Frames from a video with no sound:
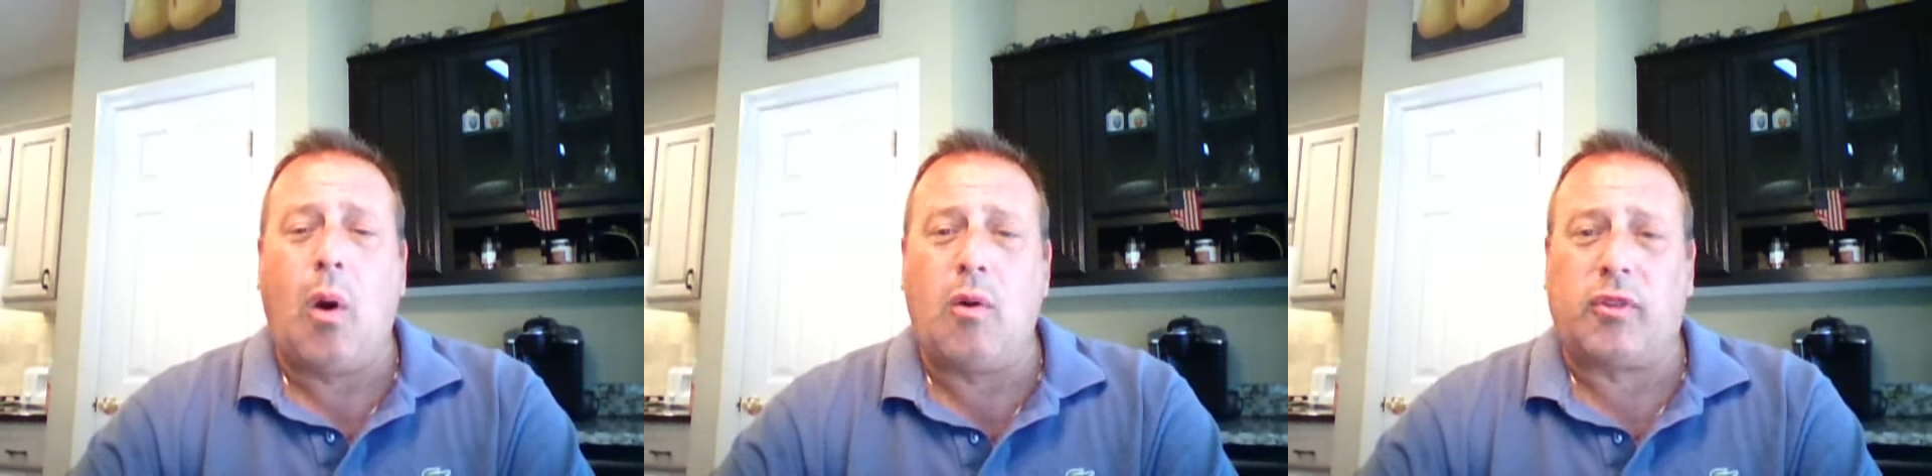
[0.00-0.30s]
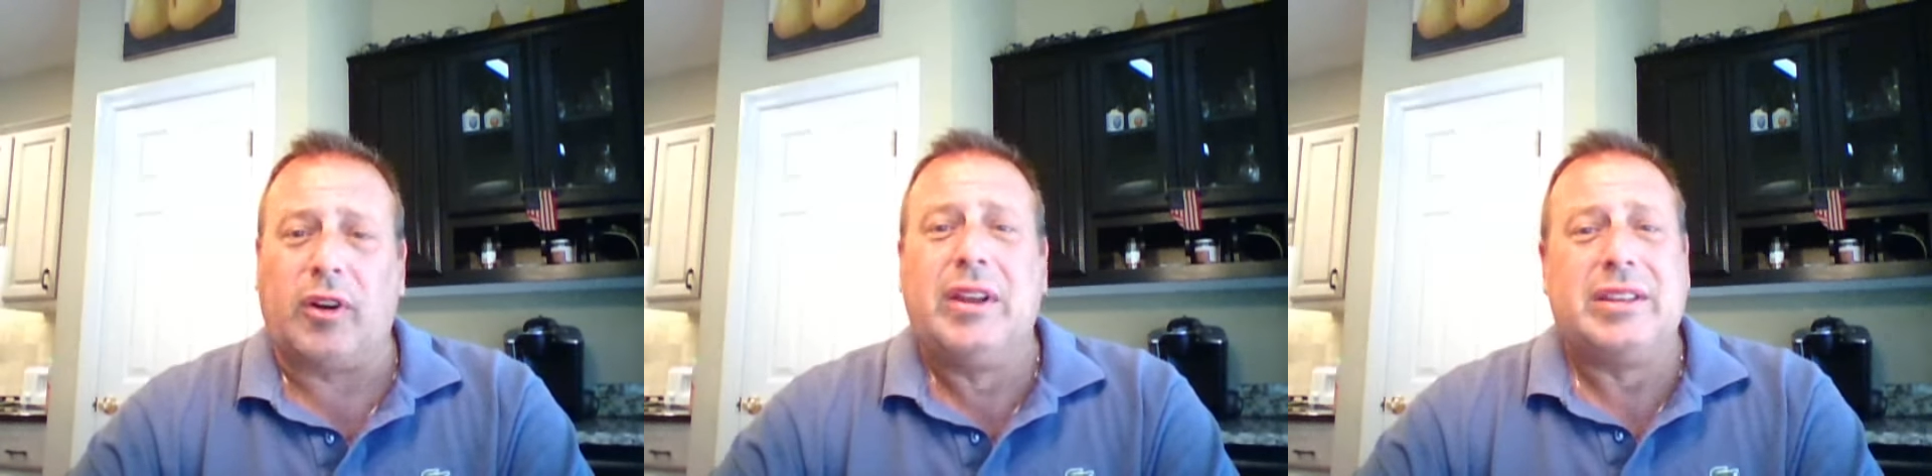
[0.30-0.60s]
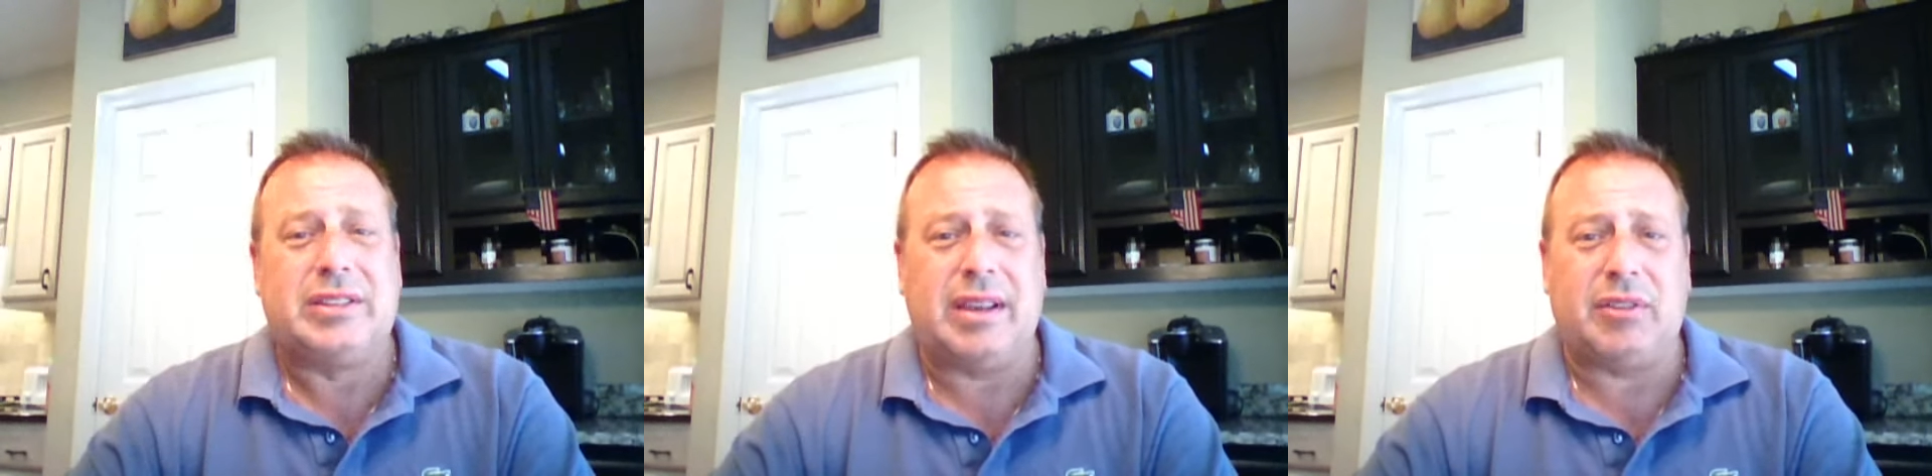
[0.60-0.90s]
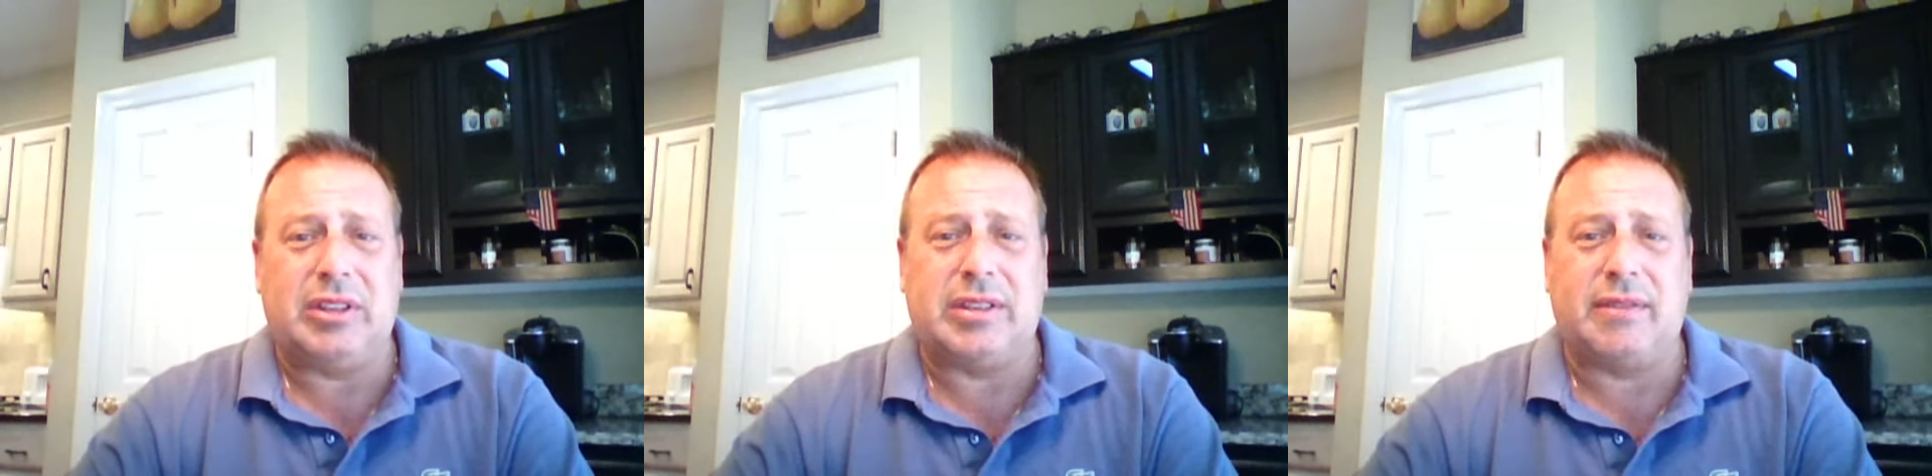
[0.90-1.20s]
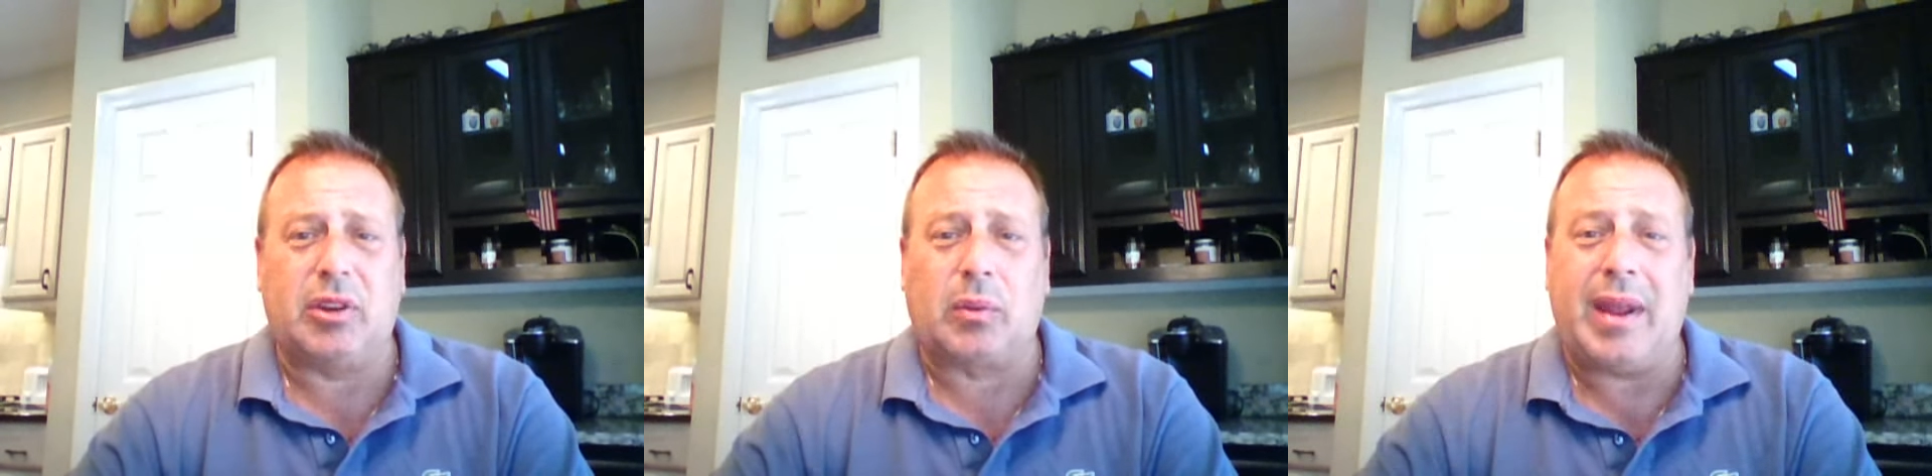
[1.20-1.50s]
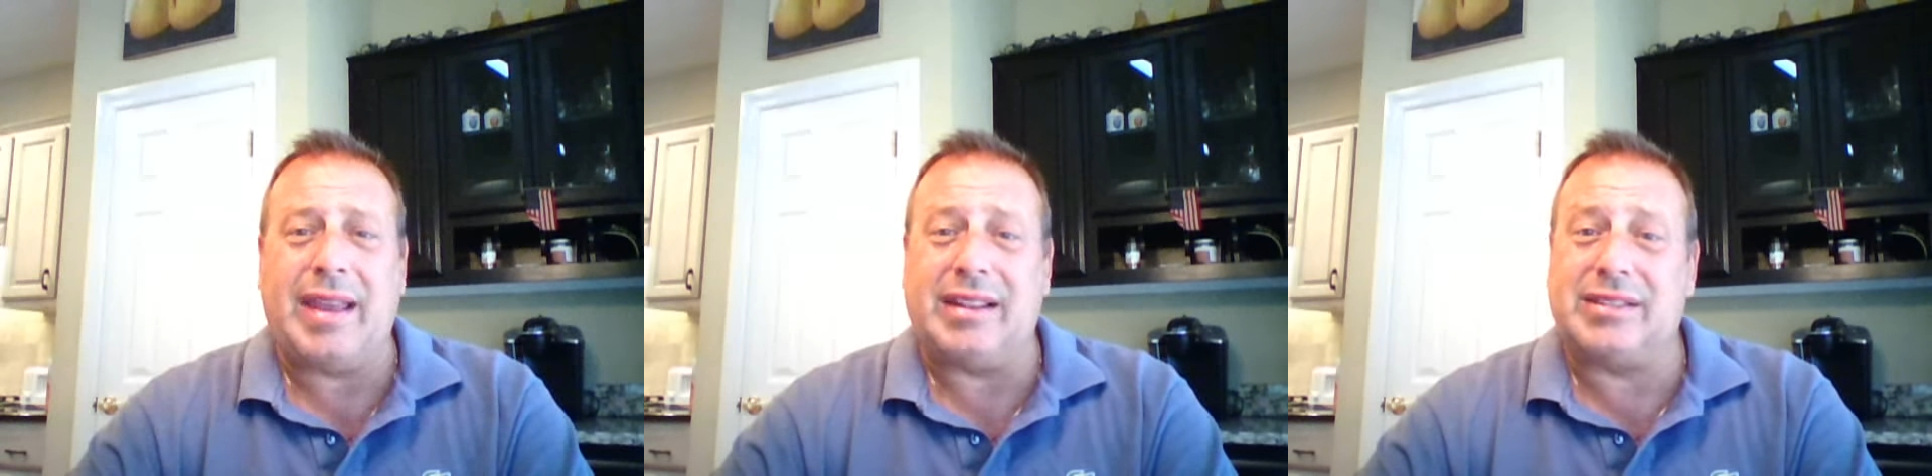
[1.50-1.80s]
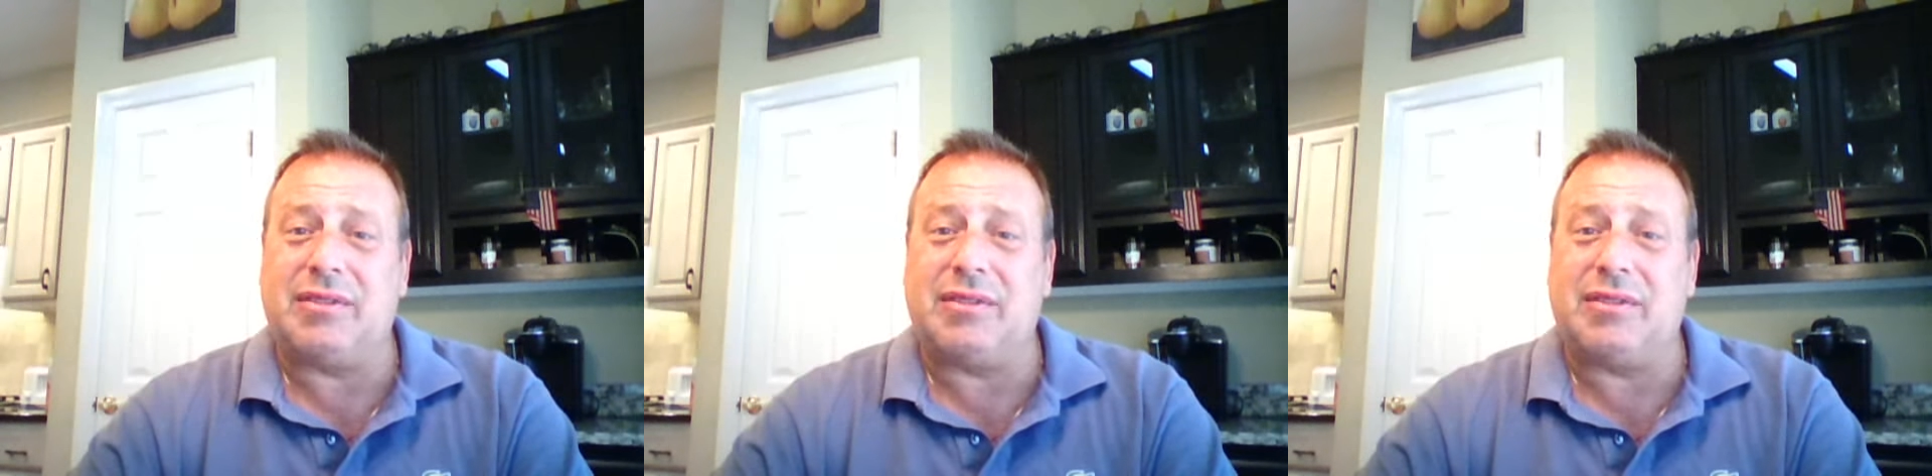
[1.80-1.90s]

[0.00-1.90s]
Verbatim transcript: over 77 grand at